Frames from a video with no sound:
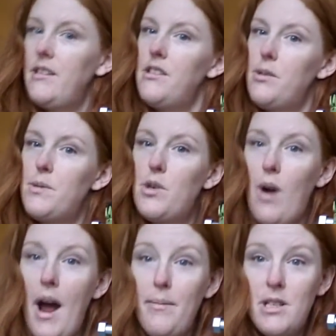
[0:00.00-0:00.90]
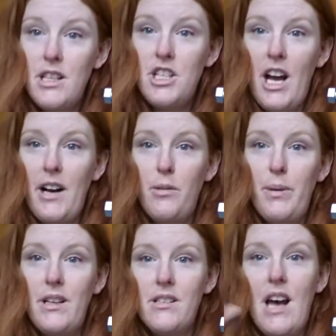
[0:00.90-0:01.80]
Subscribe to the channel,
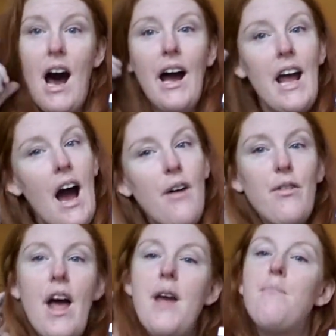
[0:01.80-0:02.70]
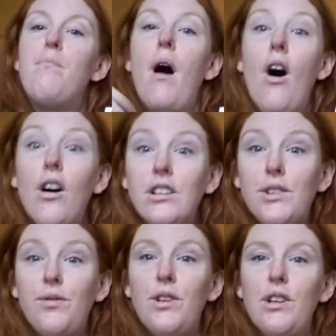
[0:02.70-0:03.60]
because I have a box
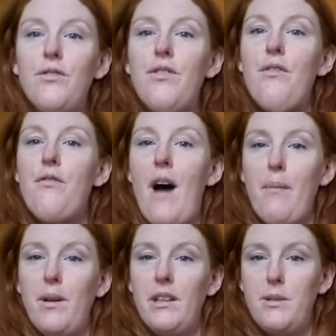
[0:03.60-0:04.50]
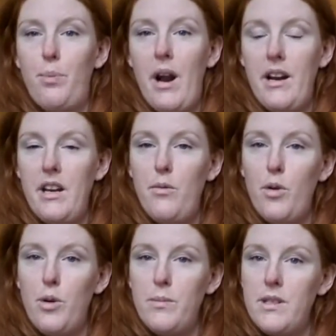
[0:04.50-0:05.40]
full of the fabulous brand new
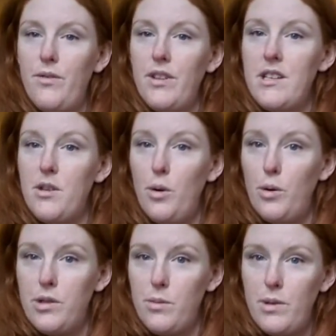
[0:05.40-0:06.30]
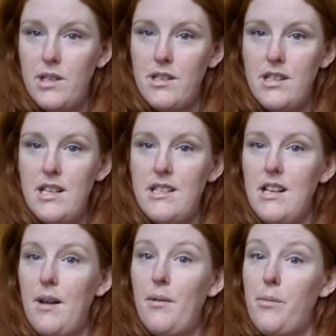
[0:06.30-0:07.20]
warmers for this autumn winter season,
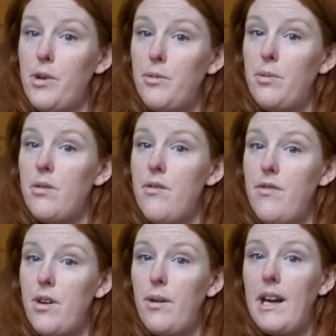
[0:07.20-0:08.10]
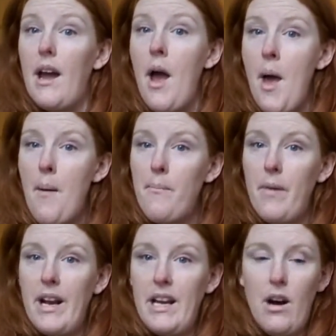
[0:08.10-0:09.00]
and I'm going to be reviewing
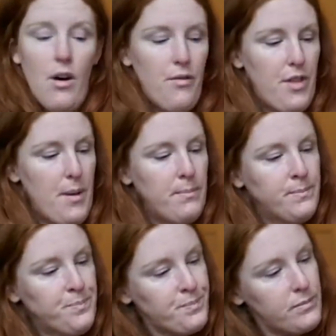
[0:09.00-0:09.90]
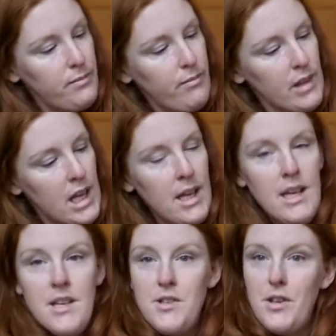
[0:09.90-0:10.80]
many of them.
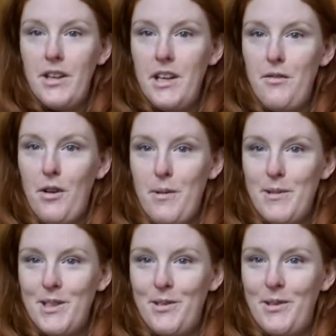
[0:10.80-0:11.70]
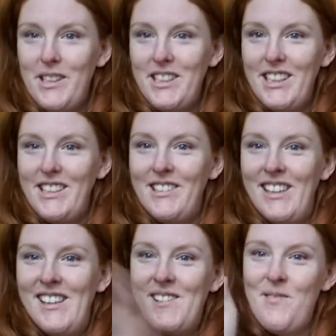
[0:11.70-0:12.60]
So thank you very much for watching.
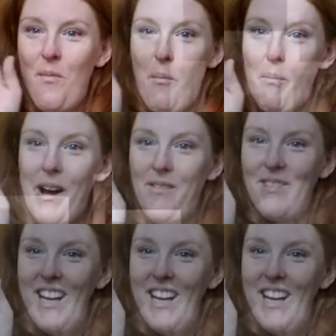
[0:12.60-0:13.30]
Bye for